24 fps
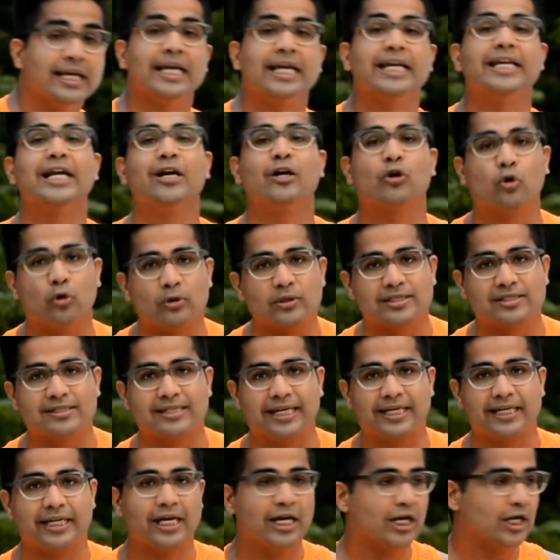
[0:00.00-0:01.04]
in a good
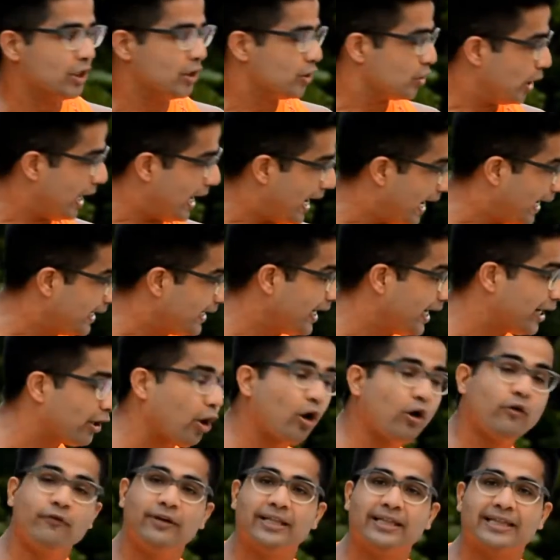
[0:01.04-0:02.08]
state, and
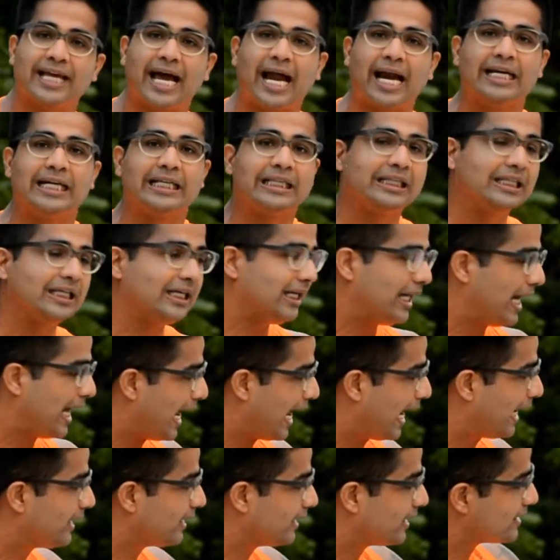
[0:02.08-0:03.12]
along with that
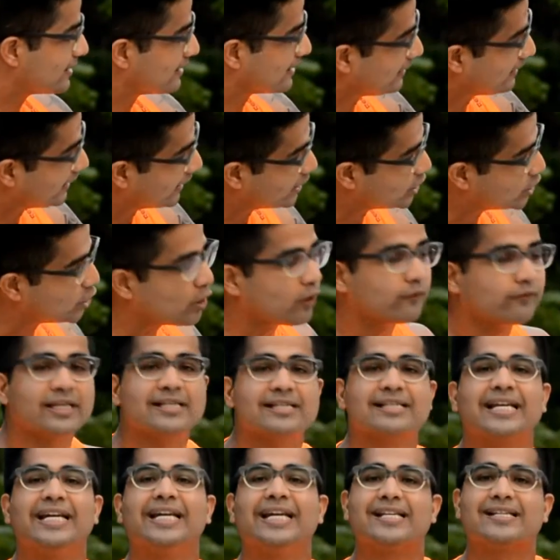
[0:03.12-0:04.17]
the texture of the
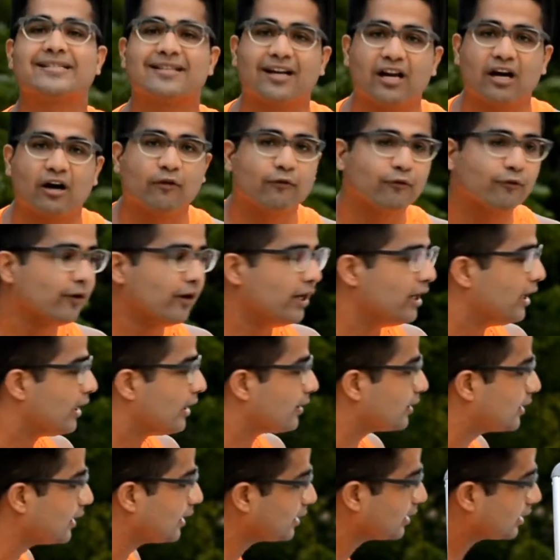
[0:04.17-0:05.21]
skin is rough,
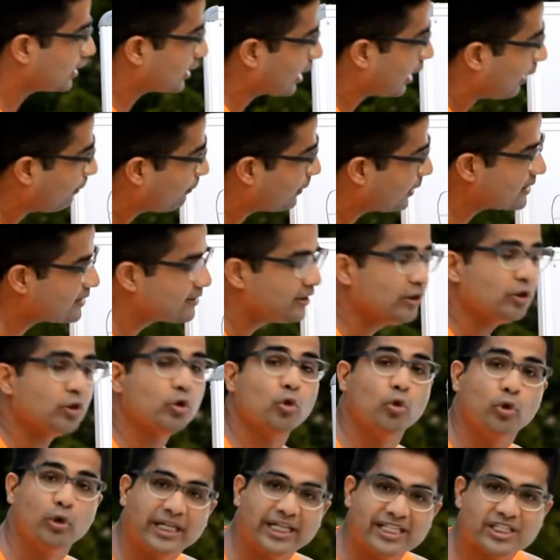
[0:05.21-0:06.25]
the thumb is
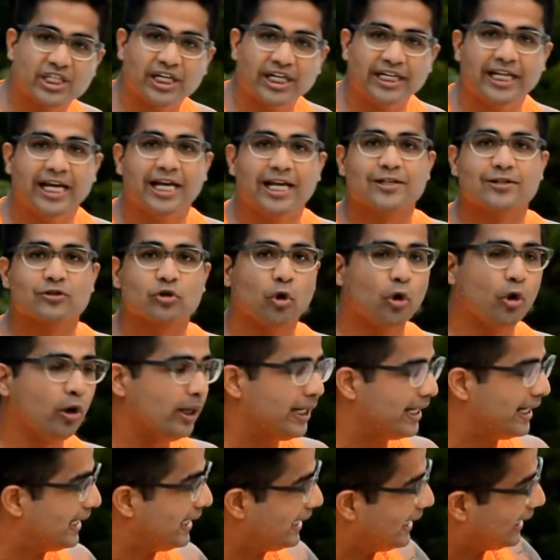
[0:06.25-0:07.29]
too rigid, so
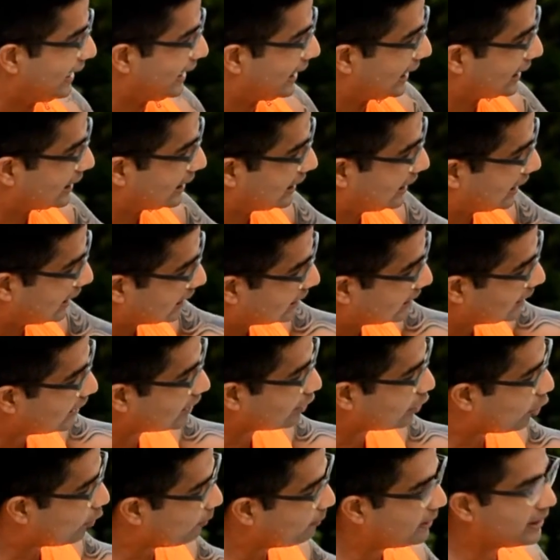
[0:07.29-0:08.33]
the other
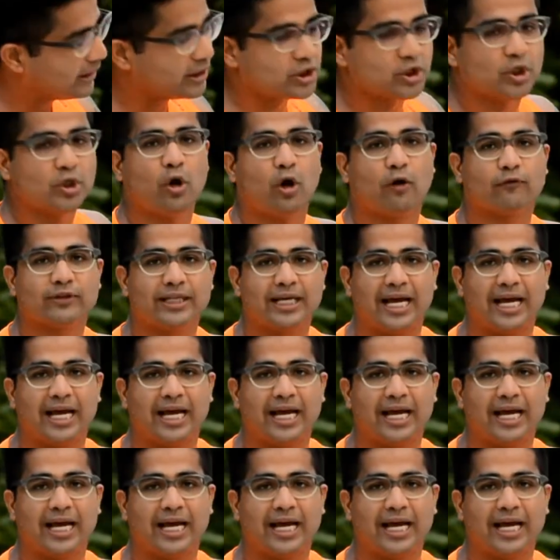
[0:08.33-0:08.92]
combination of the